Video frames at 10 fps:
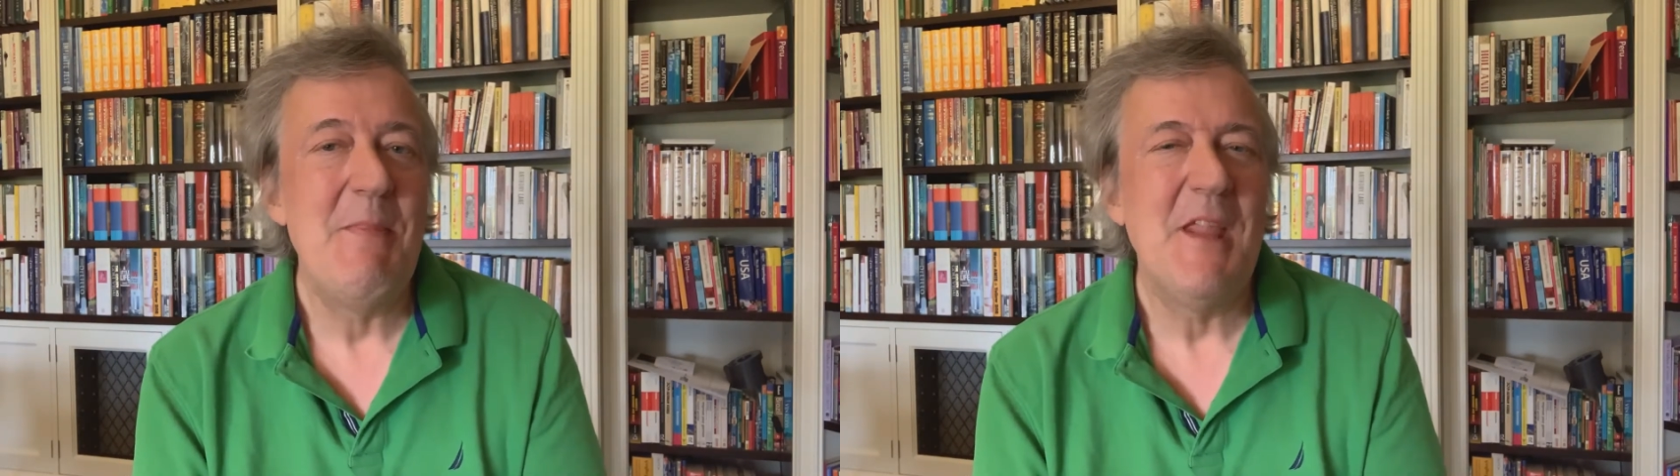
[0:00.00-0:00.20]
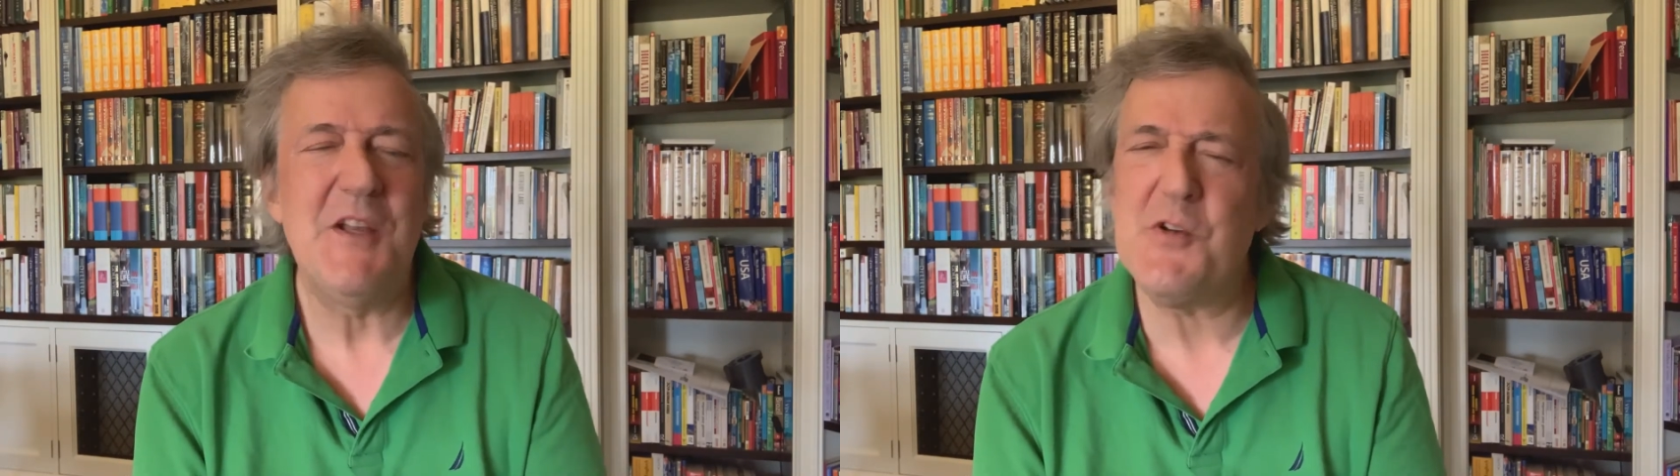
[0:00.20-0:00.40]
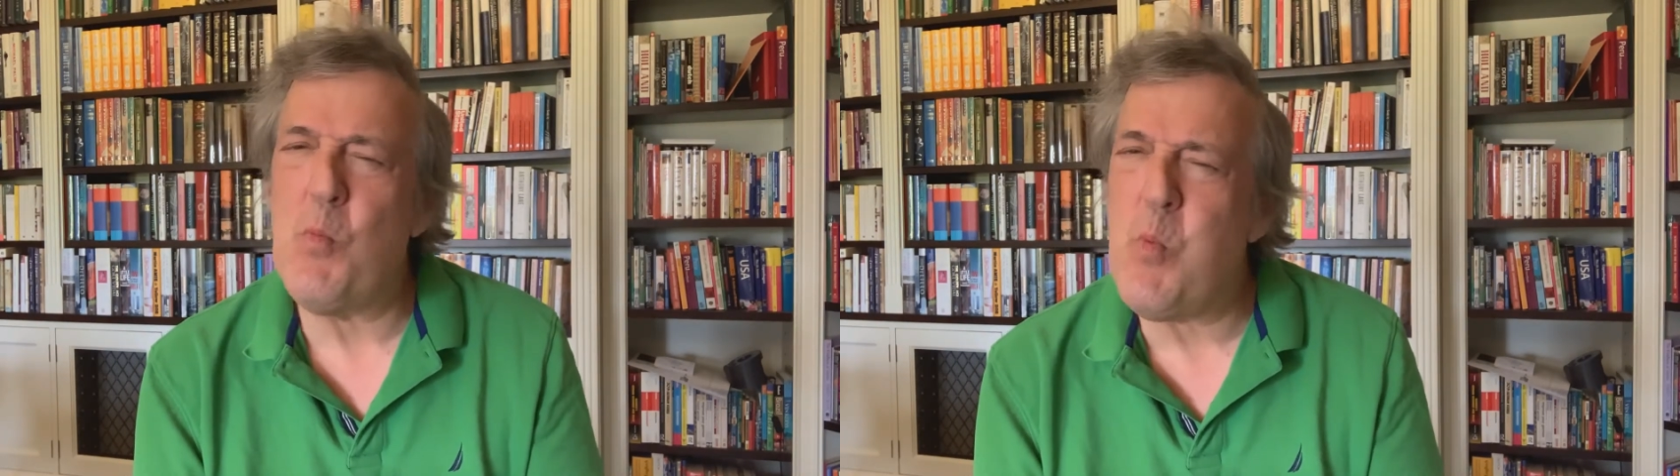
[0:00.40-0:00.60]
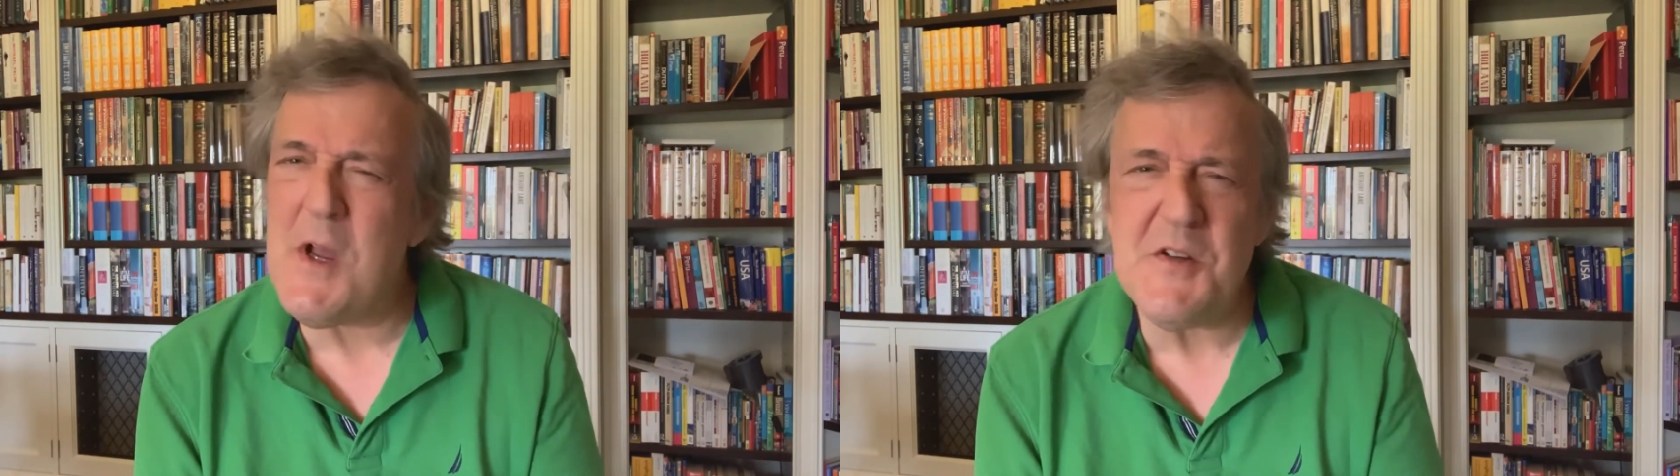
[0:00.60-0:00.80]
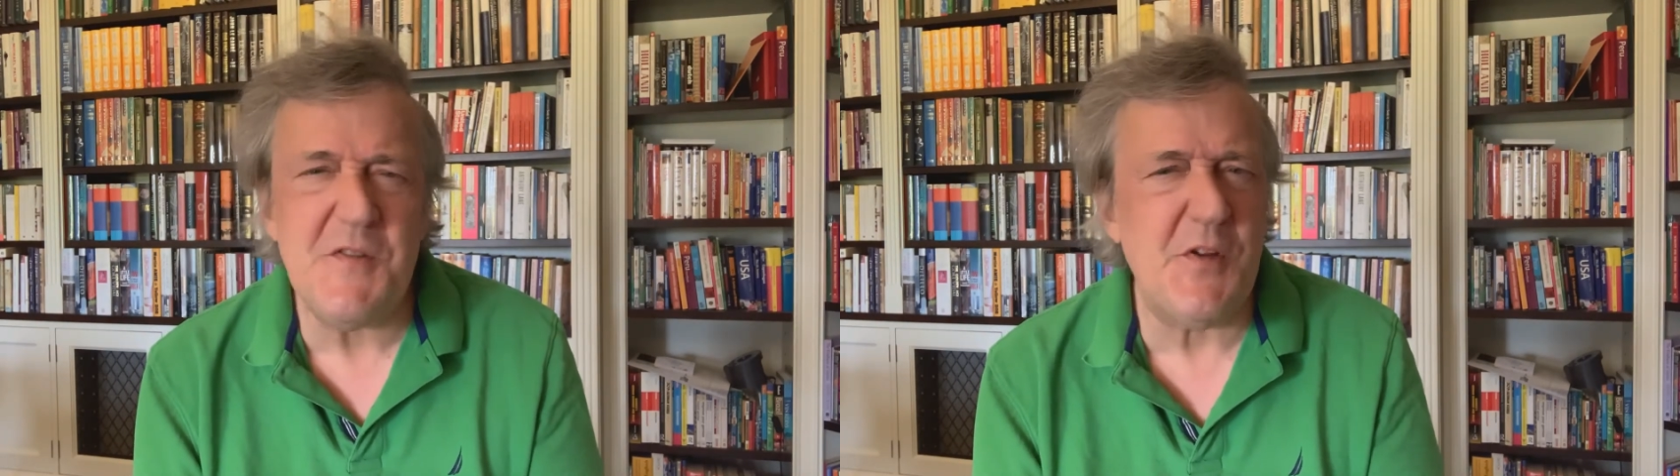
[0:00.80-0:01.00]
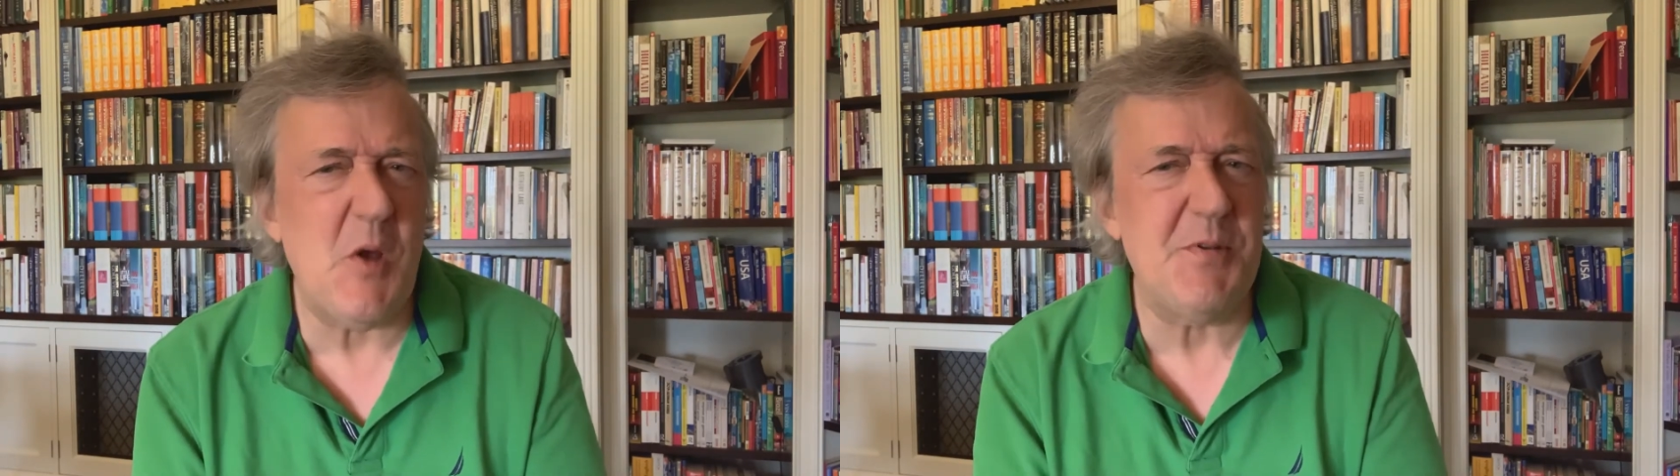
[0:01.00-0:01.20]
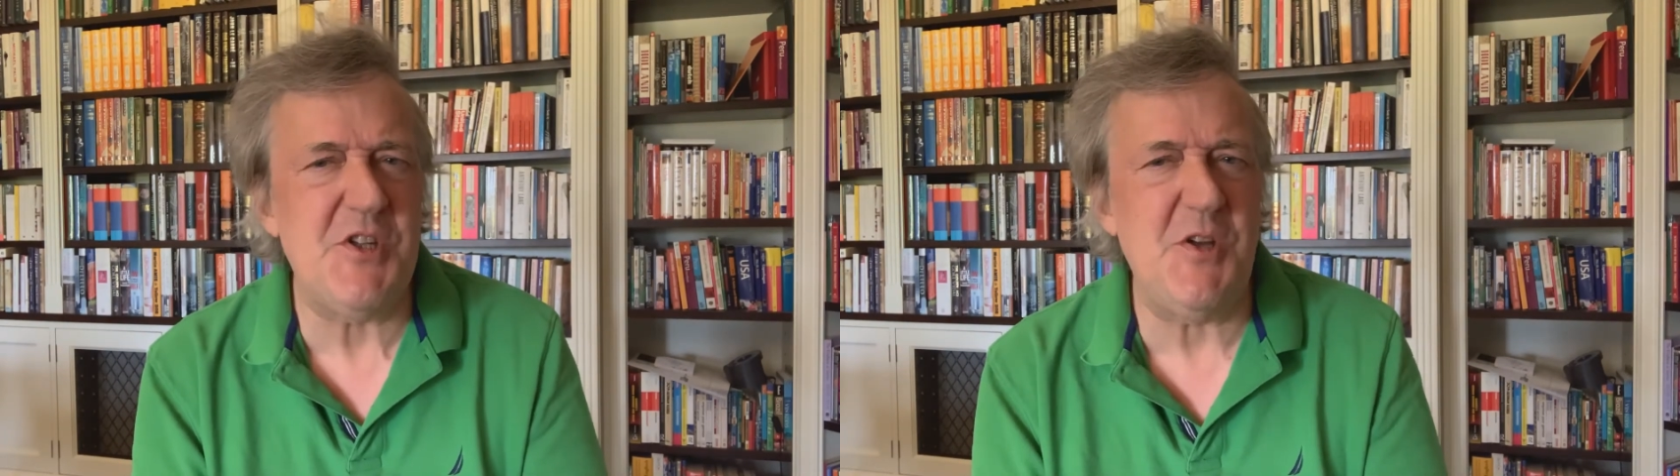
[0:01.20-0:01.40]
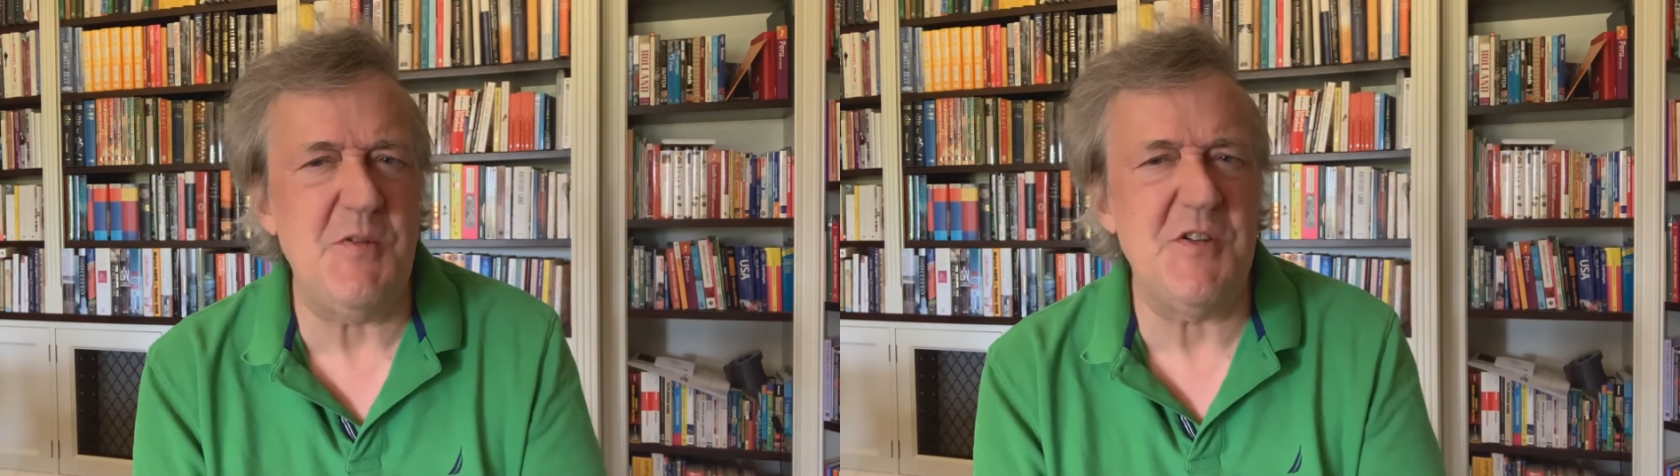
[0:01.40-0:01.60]
It's a wonderful
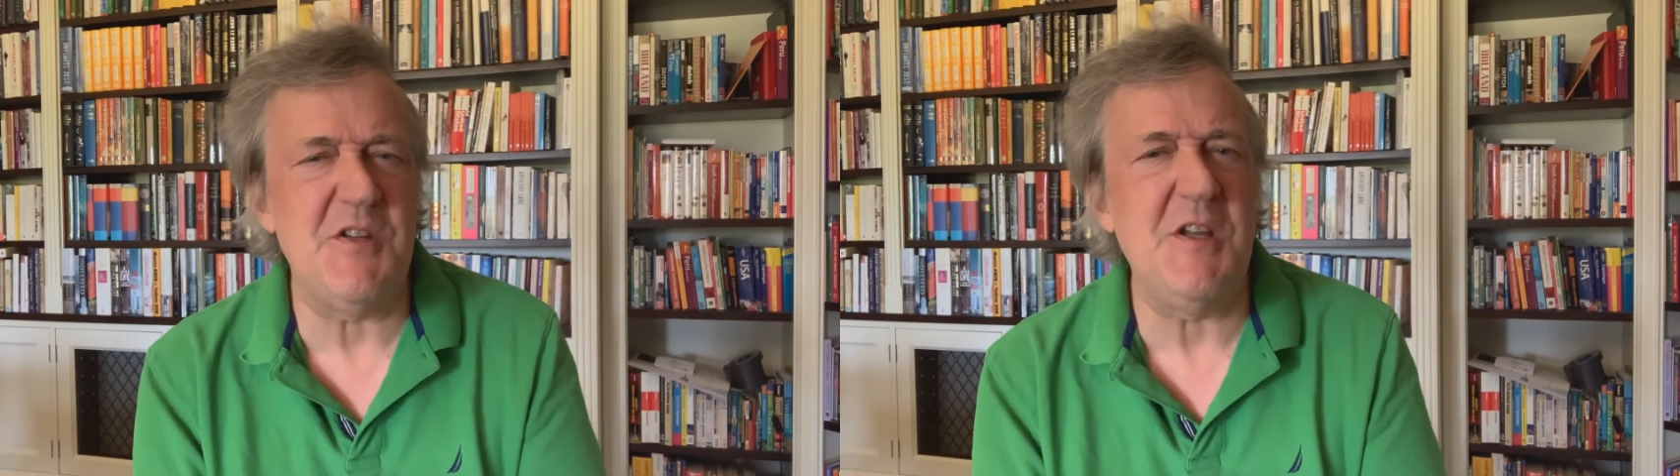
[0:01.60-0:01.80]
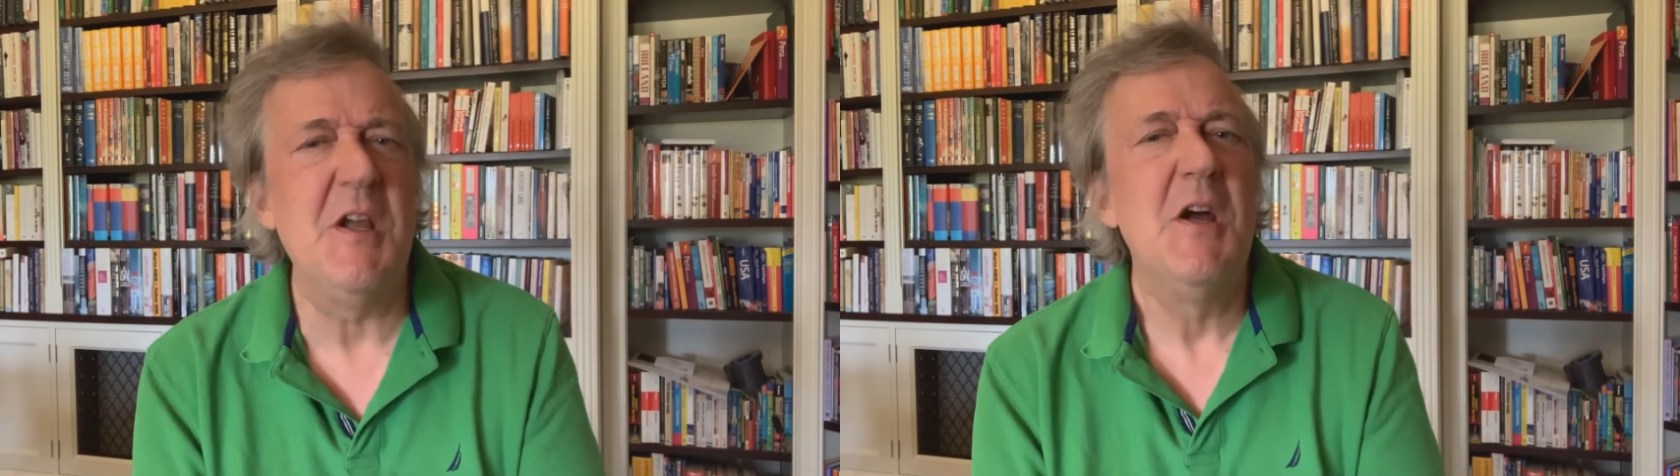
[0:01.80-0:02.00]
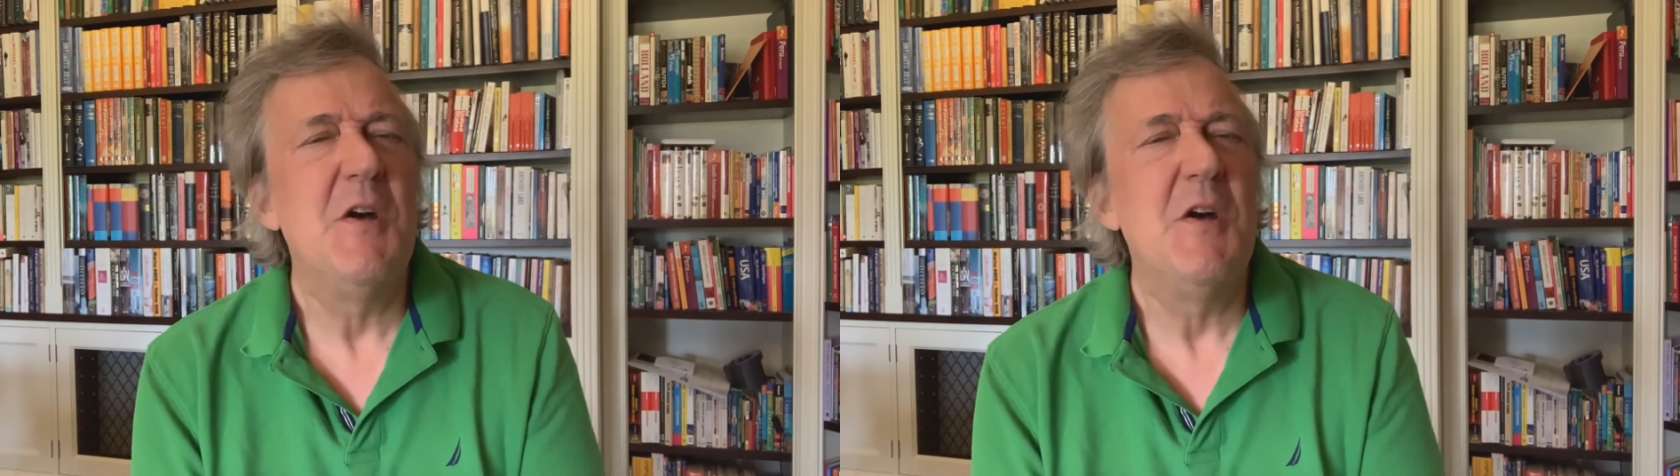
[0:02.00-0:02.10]
opportunity